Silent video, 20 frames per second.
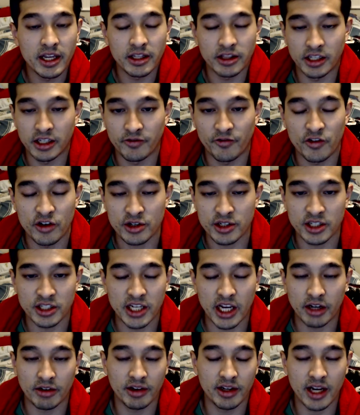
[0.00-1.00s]
the first
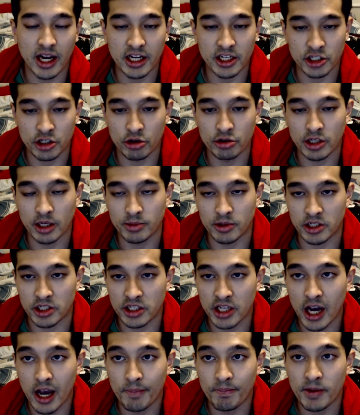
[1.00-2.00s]
Integrity Knight, shows up to
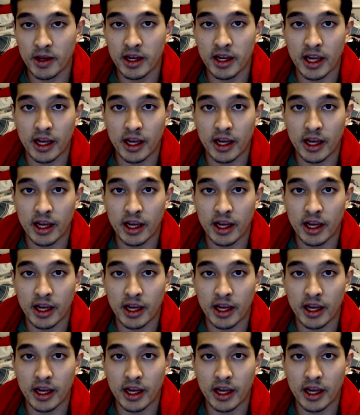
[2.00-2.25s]
stop it,